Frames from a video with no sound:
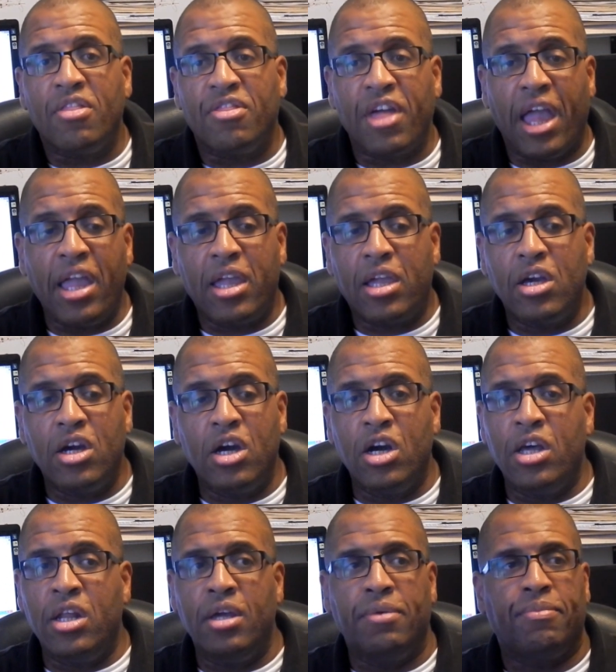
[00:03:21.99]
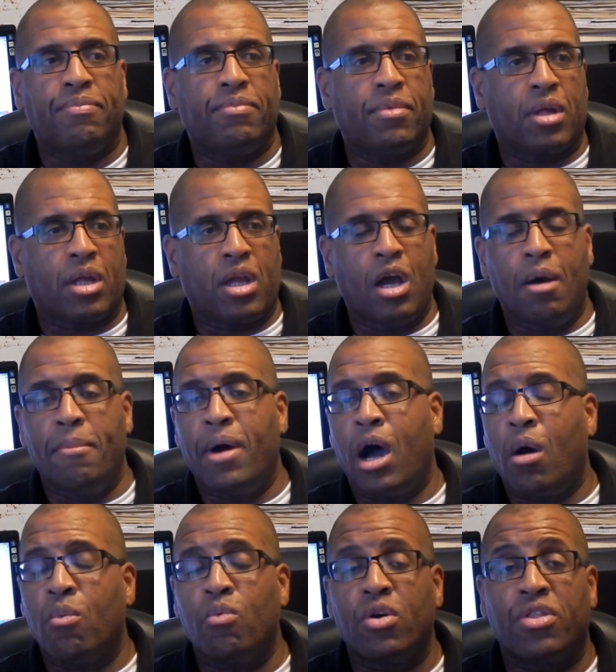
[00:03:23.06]
they could come
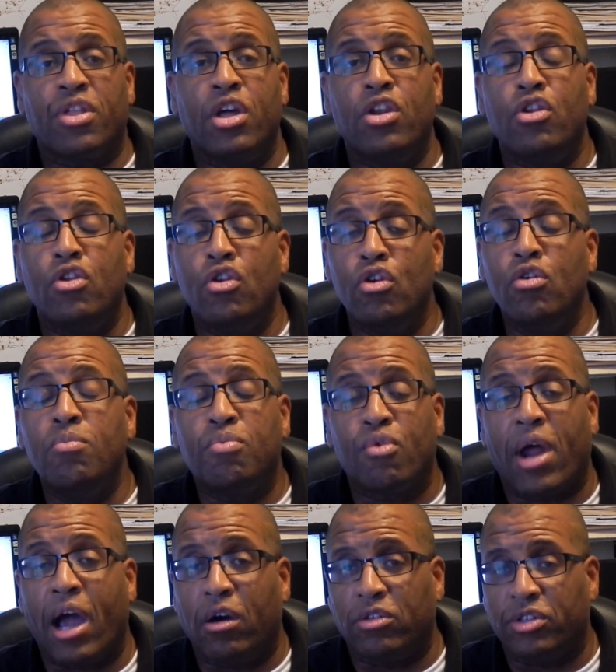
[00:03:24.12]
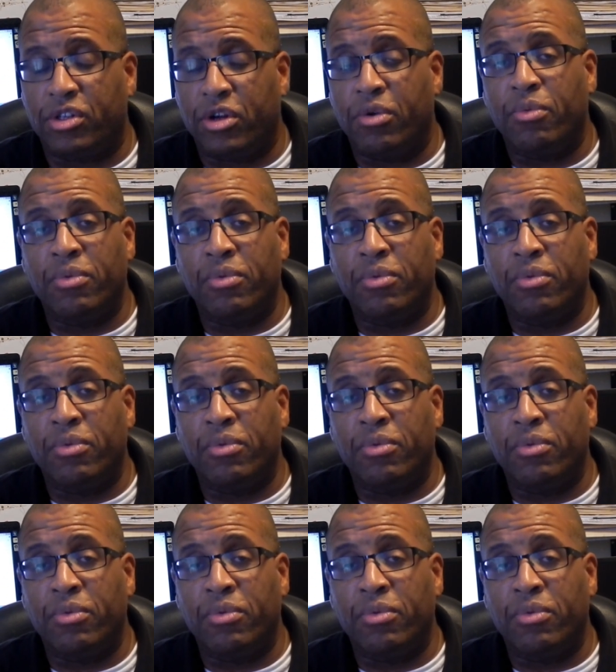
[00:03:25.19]
out with a new browser.